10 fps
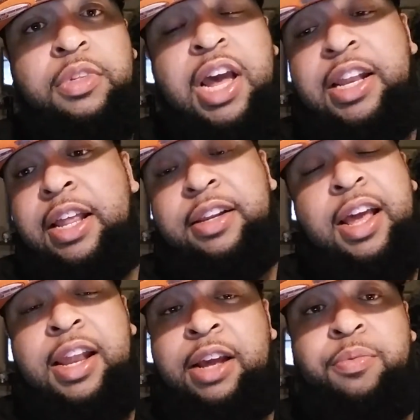
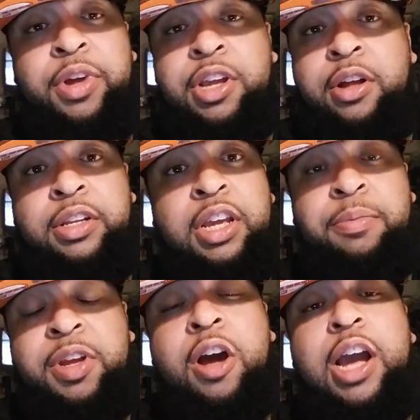Not like the way y'all
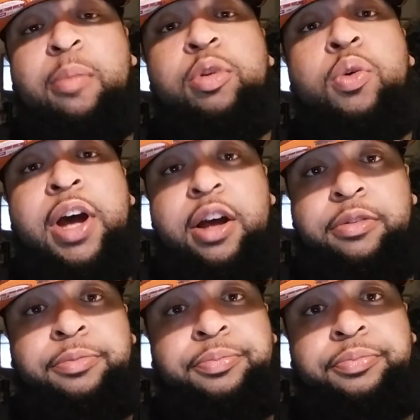did when y'all got blew
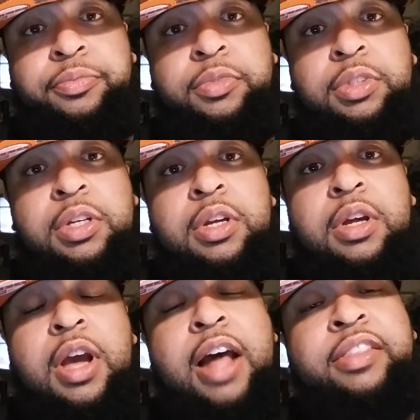out.
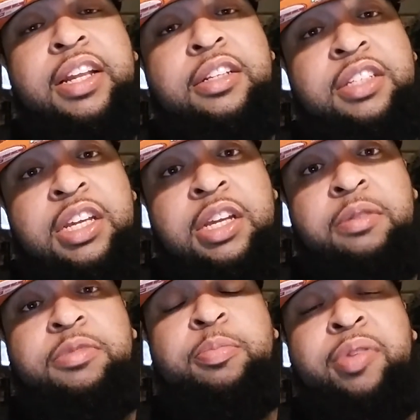I think the
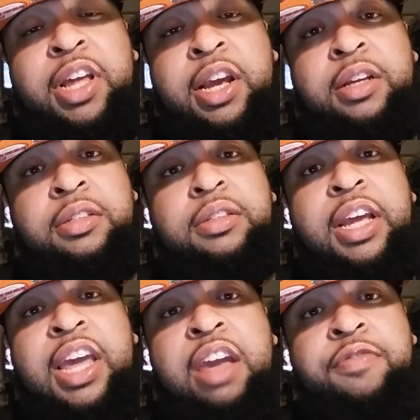team, the players,
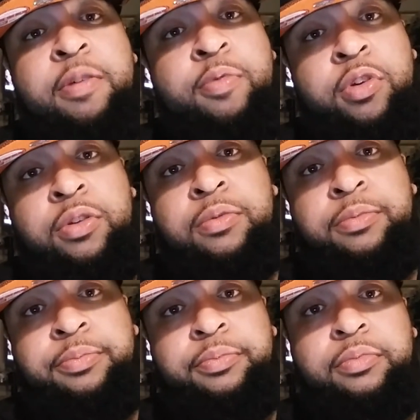they gave up on you.
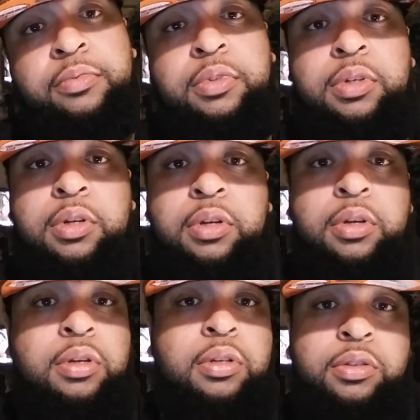
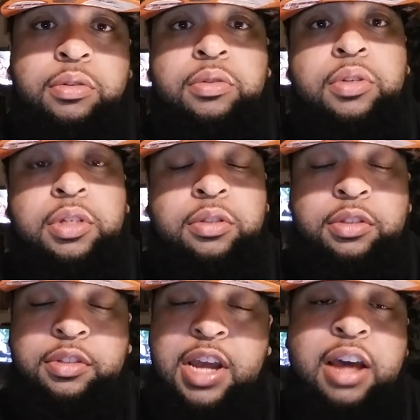So it's
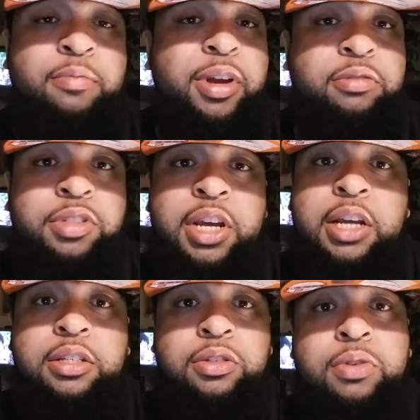just time to make some
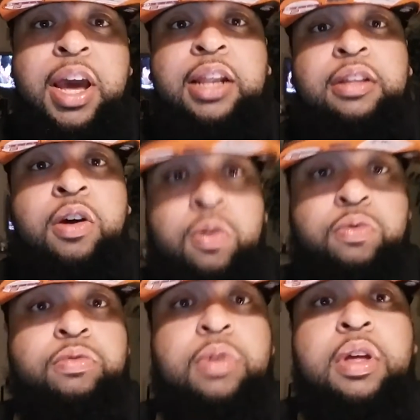changes. You got to
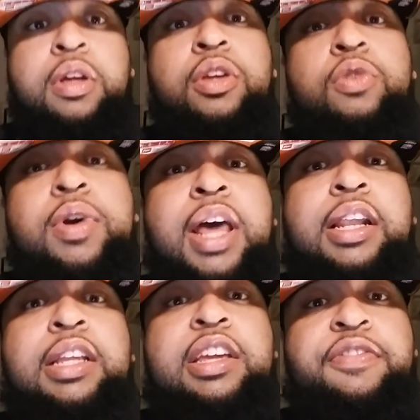go. You got
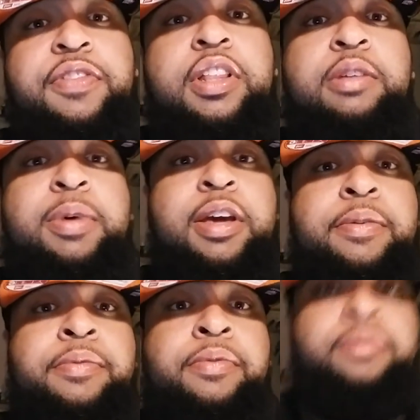to leave Philly, man.